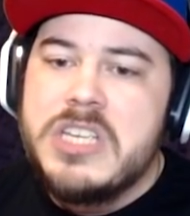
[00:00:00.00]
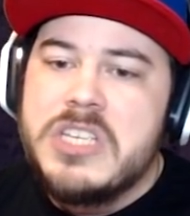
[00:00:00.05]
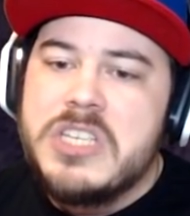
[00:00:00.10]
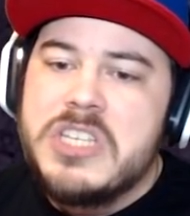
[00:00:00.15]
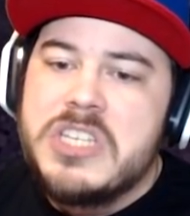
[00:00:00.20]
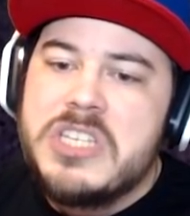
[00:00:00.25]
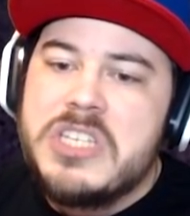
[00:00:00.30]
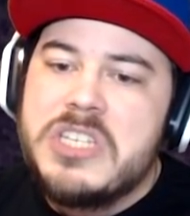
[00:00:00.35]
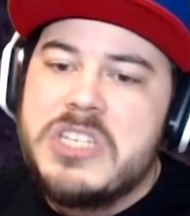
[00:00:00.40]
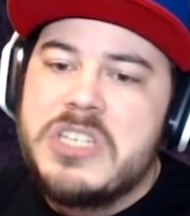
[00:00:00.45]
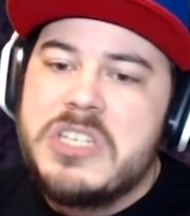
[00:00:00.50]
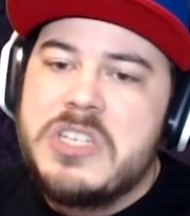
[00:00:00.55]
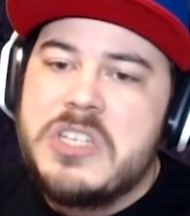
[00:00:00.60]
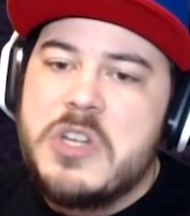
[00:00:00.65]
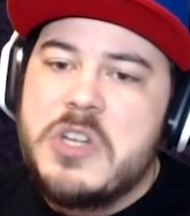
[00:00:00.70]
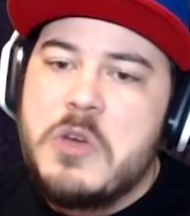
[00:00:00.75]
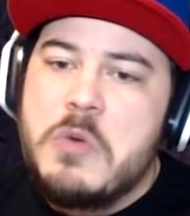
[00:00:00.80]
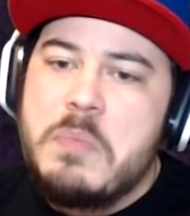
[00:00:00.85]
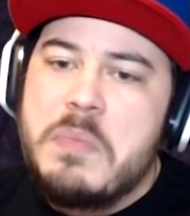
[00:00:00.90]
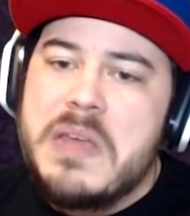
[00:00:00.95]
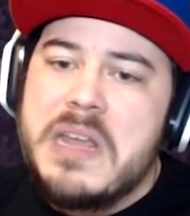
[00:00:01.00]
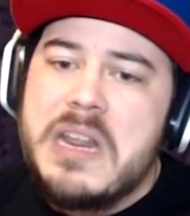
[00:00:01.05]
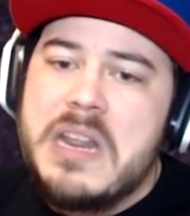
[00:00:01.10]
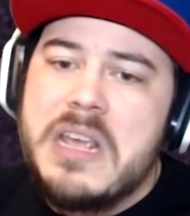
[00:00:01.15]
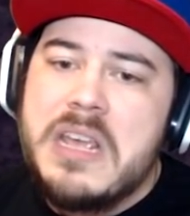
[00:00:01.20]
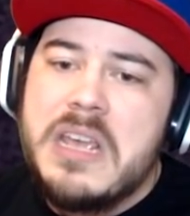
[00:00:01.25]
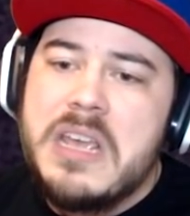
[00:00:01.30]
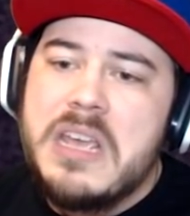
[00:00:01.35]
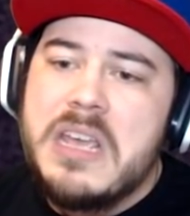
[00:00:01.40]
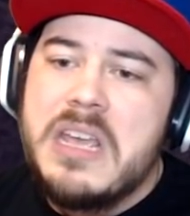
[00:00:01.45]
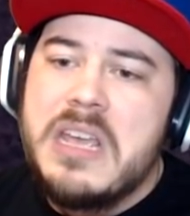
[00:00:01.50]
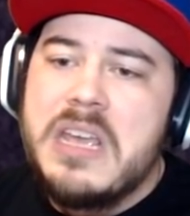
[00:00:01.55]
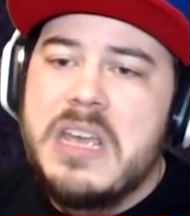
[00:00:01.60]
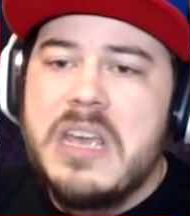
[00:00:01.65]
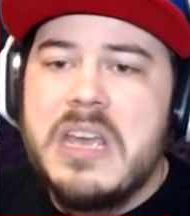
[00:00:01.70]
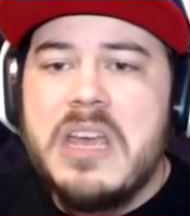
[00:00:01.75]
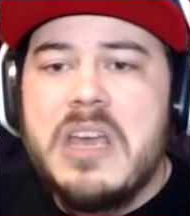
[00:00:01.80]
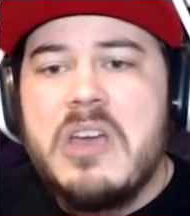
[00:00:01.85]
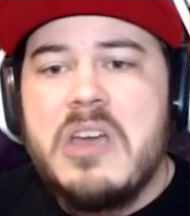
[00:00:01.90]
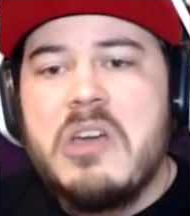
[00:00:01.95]
stupid
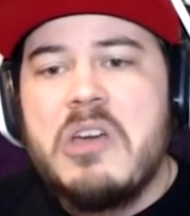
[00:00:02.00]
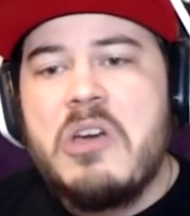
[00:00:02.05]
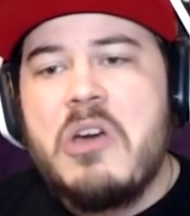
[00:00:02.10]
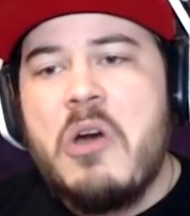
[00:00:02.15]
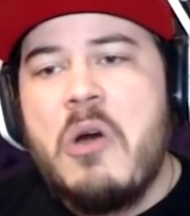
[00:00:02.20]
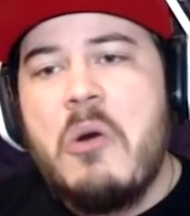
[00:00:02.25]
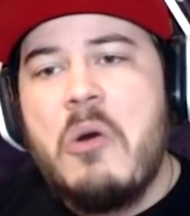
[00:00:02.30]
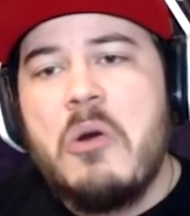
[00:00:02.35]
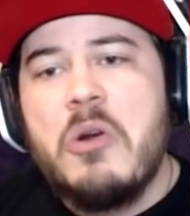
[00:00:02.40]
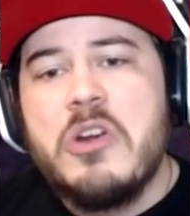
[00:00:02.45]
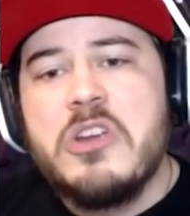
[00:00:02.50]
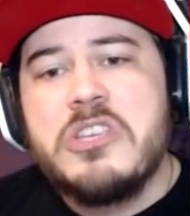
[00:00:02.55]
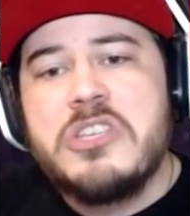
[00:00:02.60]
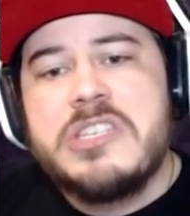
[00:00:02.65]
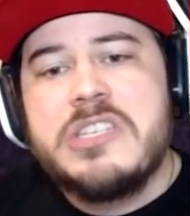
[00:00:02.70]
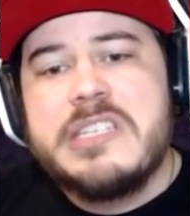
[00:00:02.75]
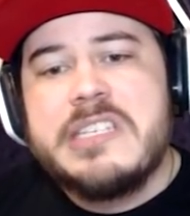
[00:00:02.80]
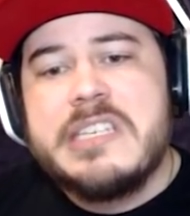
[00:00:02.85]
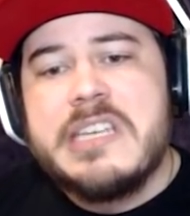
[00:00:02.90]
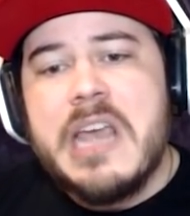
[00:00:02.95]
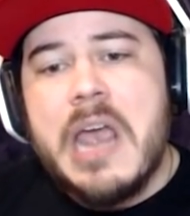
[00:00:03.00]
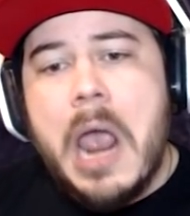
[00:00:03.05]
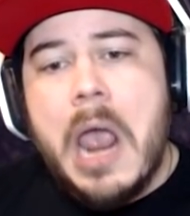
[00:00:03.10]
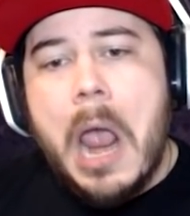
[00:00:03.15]
course.